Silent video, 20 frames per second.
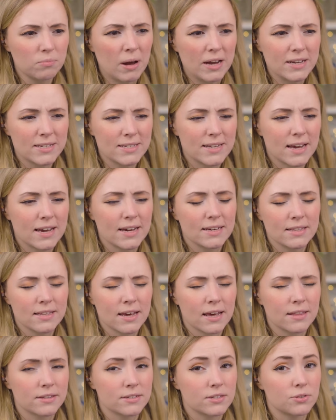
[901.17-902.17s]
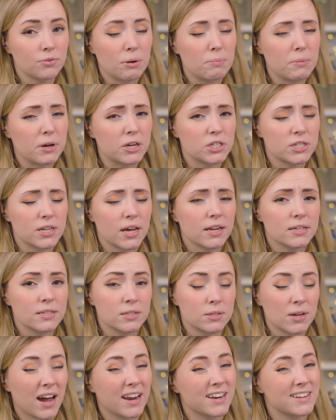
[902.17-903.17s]
might say that this Red Mage set
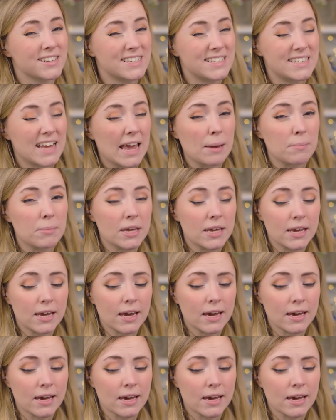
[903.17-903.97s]
is kind of samey,